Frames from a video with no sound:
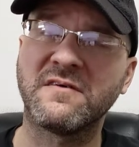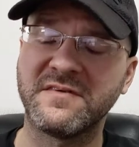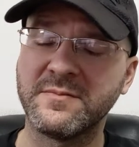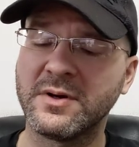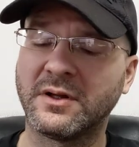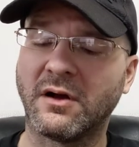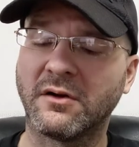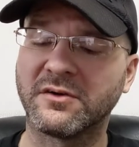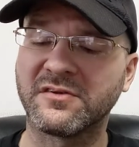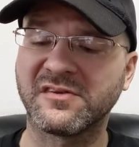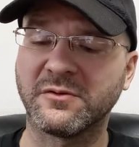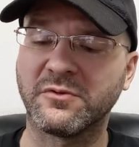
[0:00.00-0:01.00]
female
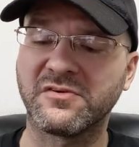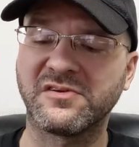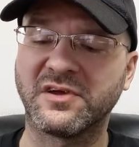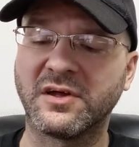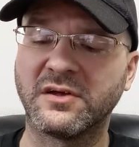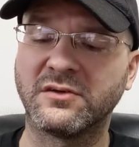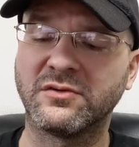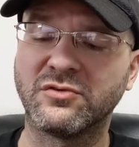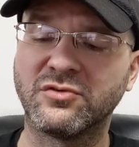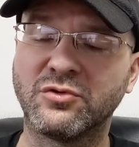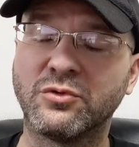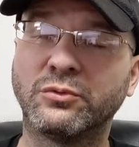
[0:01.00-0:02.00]
artists that were singing
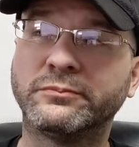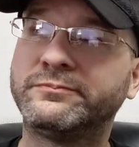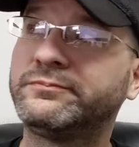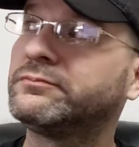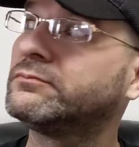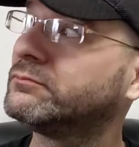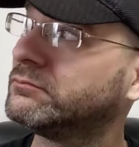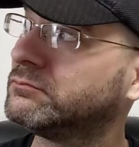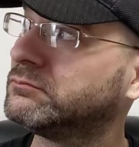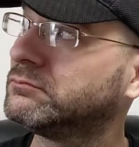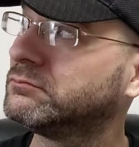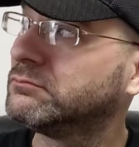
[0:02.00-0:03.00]
to
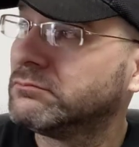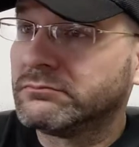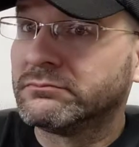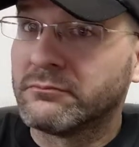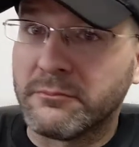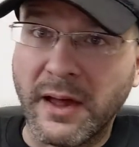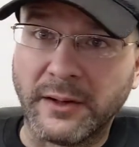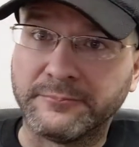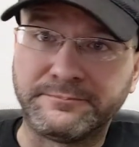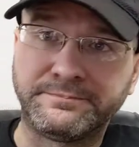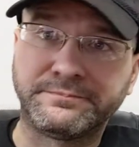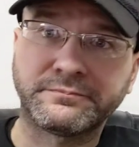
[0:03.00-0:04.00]
men
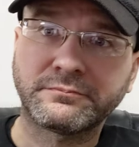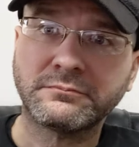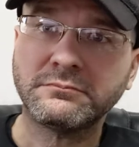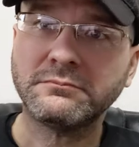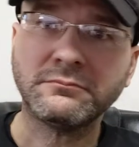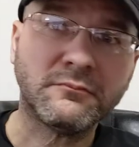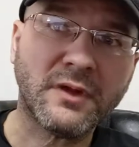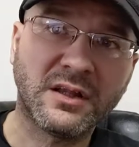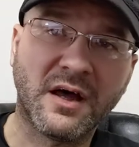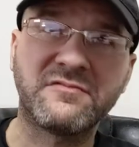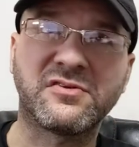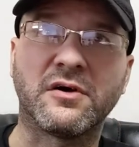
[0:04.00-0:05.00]

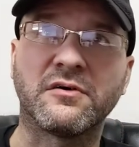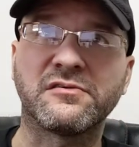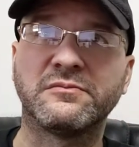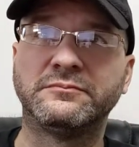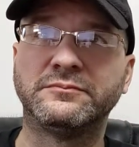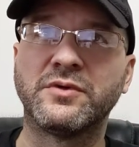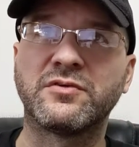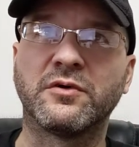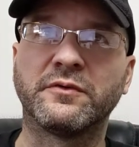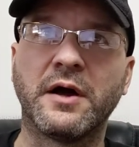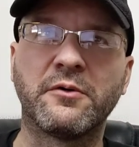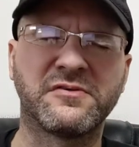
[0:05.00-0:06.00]
love songs.
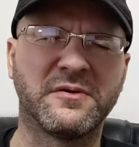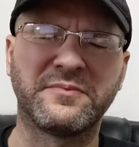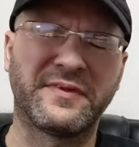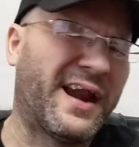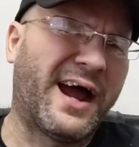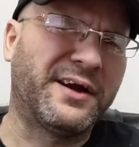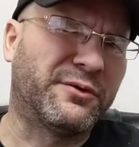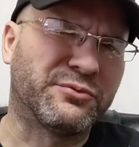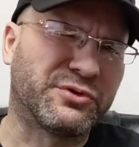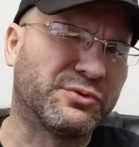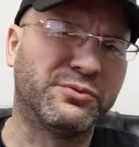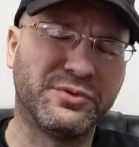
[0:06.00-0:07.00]
So that was something that I
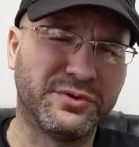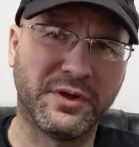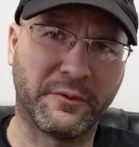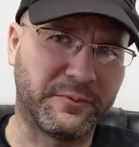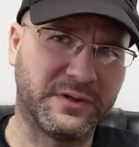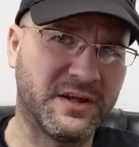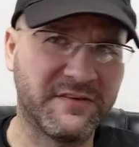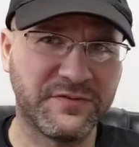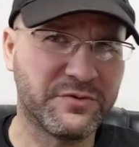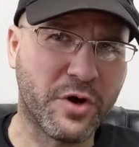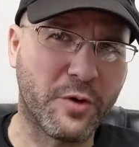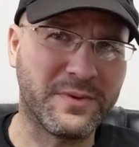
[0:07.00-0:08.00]
don't do. You know, I mean, if
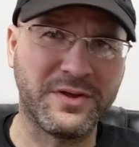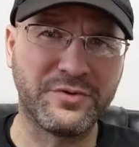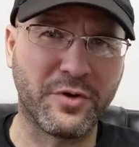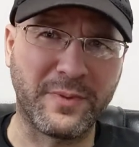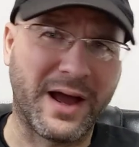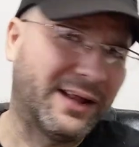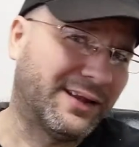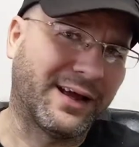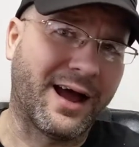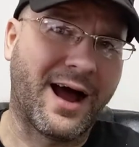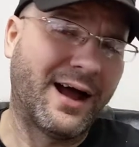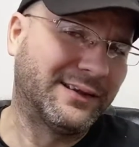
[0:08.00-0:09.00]
you know me, you know me. I
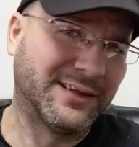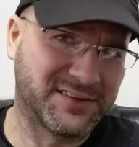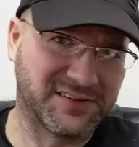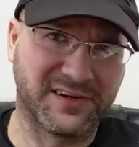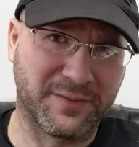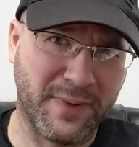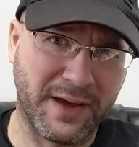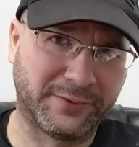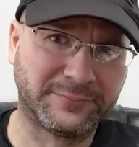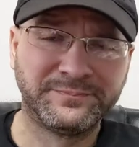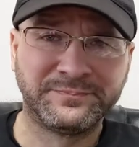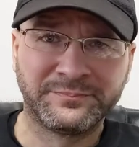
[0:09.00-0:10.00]
like I listen to
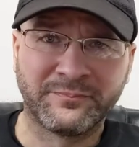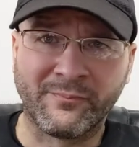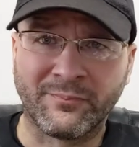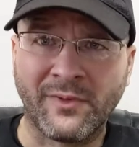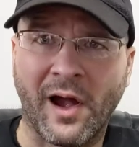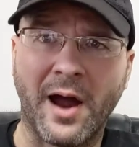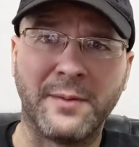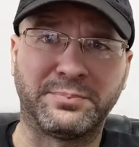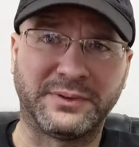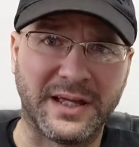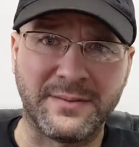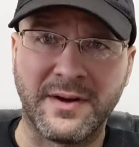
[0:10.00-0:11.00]
metal. I
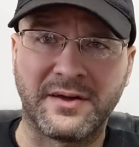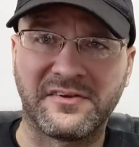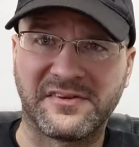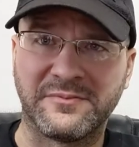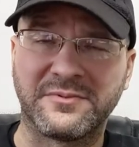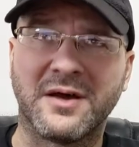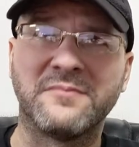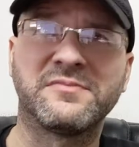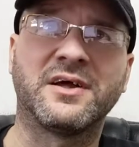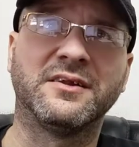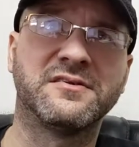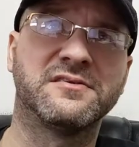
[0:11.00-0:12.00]
play metal sometimes.
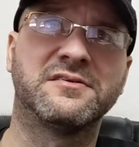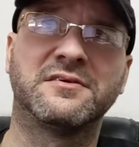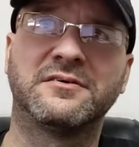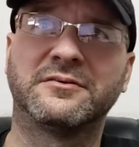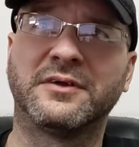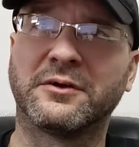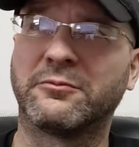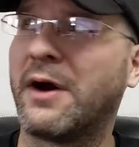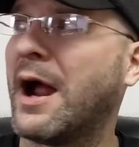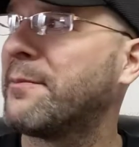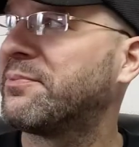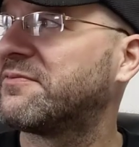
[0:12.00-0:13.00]
I listen to like
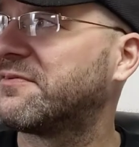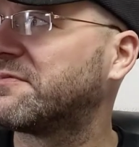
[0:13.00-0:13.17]
rap